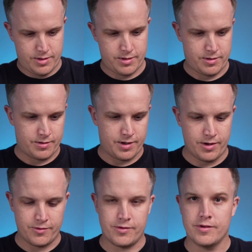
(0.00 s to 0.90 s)
All right,
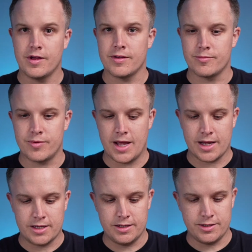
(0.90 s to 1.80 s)
here's another
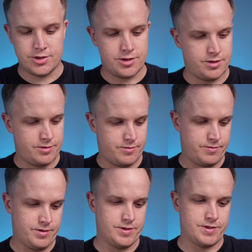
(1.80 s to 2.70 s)
package.
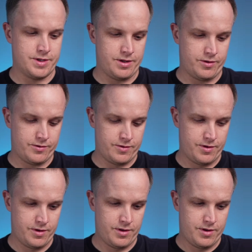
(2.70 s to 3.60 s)
What is this?
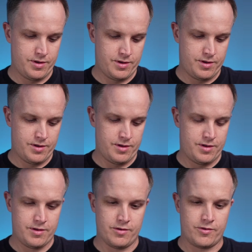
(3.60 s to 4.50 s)

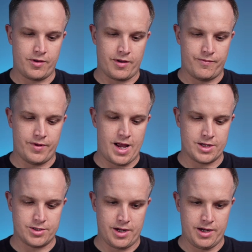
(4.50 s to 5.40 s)
Looks like a
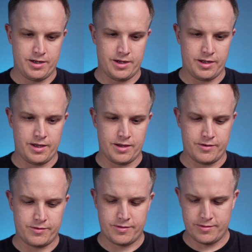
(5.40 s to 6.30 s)
flashlight, I guess.